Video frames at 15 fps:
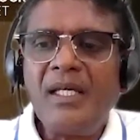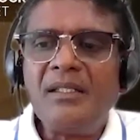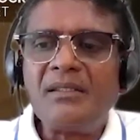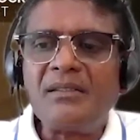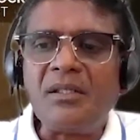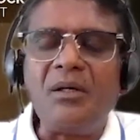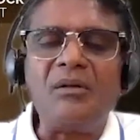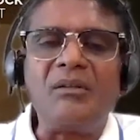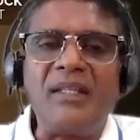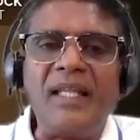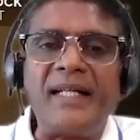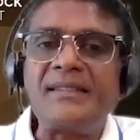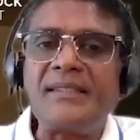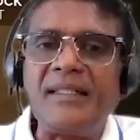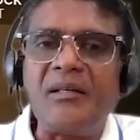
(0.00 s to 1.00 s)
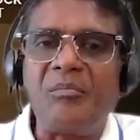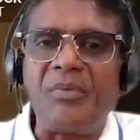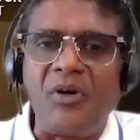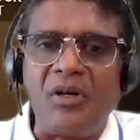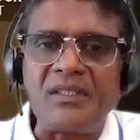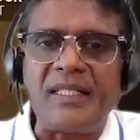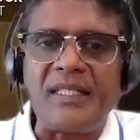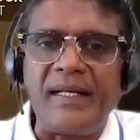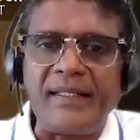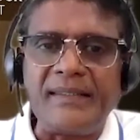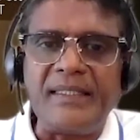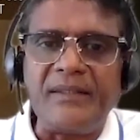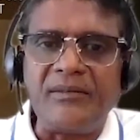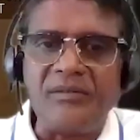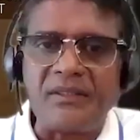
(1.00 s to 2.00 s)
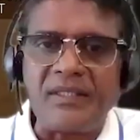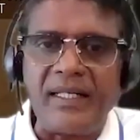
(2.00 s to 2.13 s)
So that's at a broad strategy level.